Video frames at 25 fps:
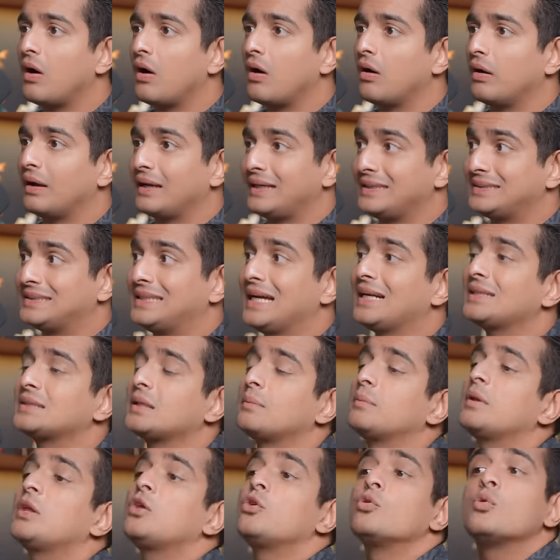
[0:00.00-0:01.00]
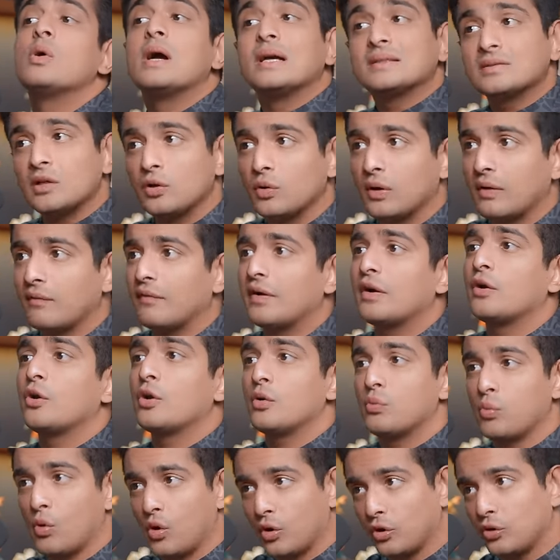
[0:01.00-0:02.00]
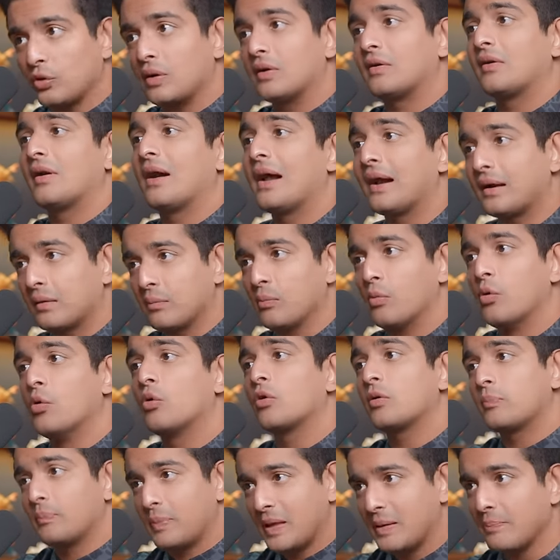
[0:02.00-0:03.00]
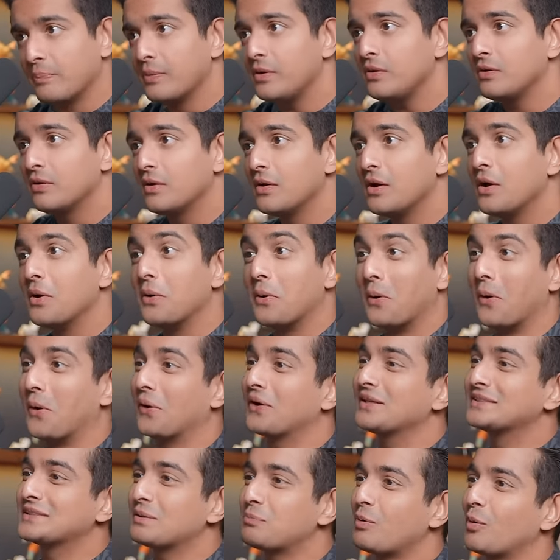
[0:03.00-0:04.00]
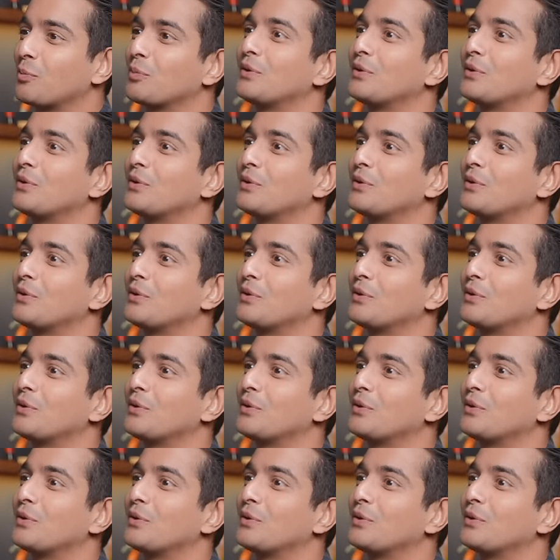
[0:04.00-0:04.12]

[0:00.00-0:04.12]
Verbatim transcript: Uh, is that something you guys are looking for? Do you all want to attract more people, or is